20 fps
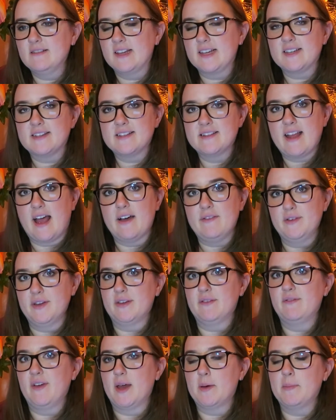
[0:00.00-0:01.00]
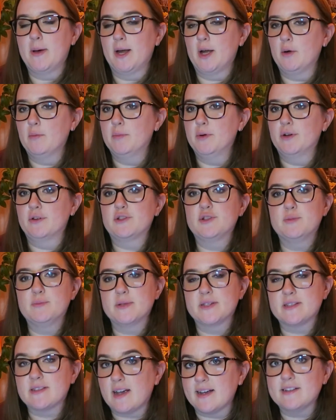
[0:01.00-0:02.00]
like sapphic vampire books
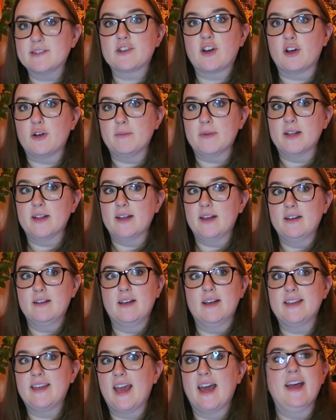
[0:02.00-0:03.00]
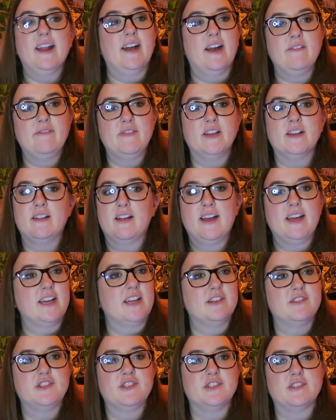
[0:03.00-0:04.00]
besides Carmilla. Again, I feel
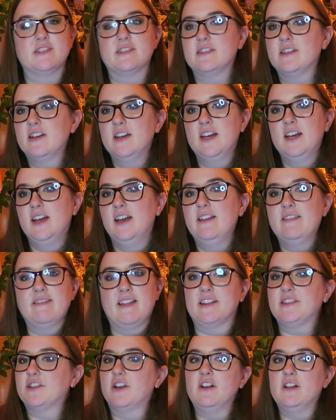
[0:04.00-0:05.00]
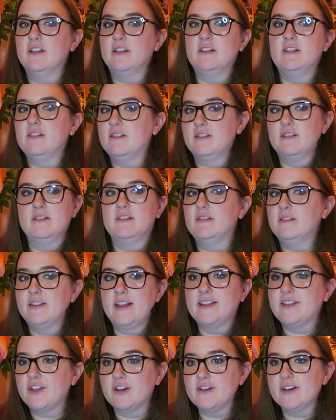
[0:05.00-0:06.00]
like it's just That's all
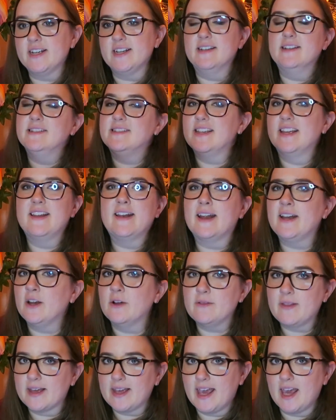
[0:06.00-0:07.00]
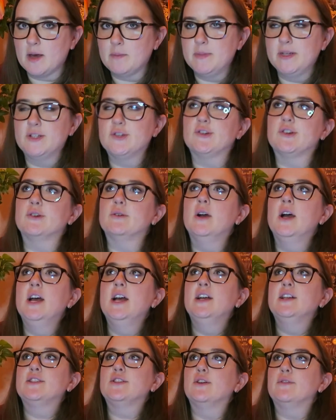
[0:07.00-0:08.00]
that there is, and I know that can't be true.
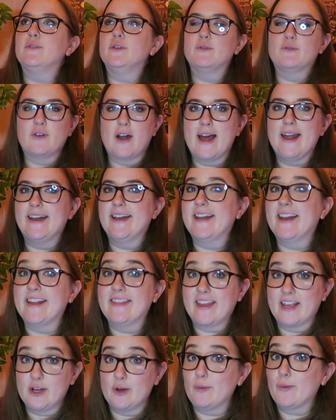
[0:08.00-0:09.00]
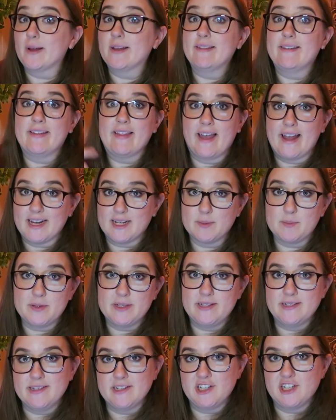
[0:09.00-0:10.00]
So if you've read any that you really liked,
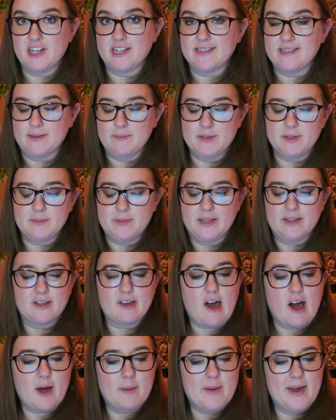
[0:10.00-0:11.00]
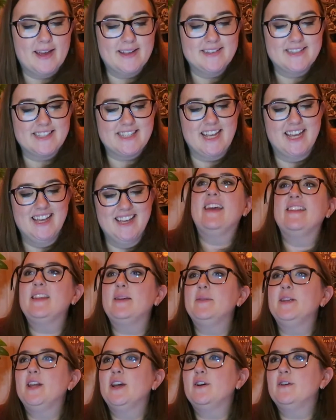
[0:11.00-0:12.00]
please suggest them to me in the comments. And
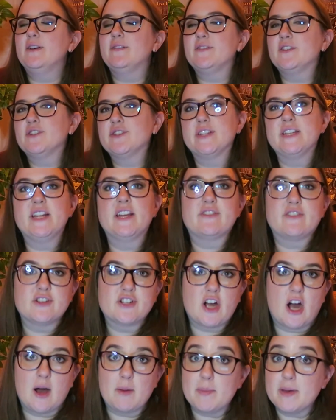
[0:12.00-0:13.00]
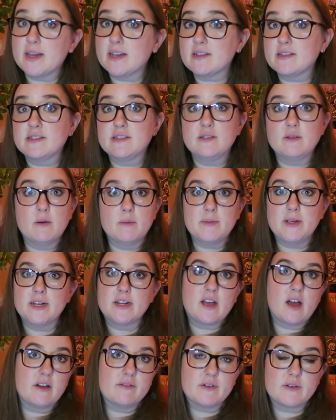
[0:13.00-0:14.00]
let me know if there's any other topics you want me
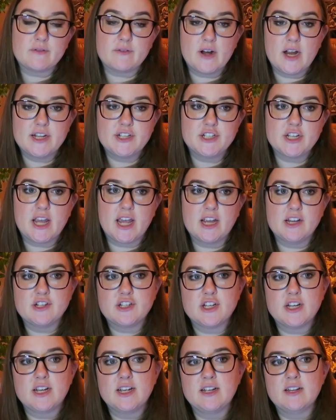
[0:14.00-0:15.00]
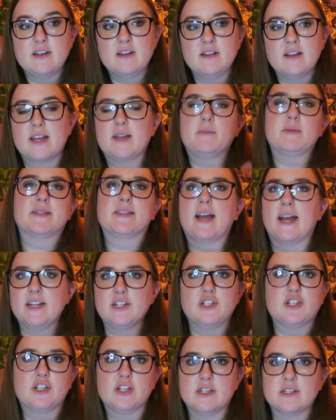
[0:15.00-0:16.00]
to cover for EduGAYtion, like
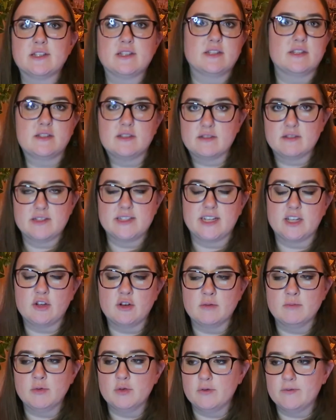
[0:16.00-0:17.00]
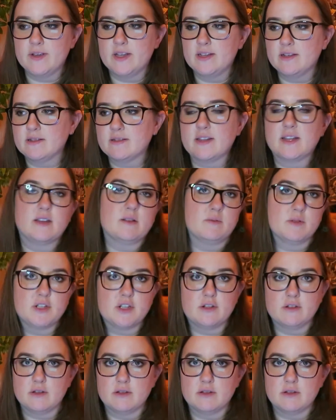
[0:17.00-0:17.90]
besides just single movies, like which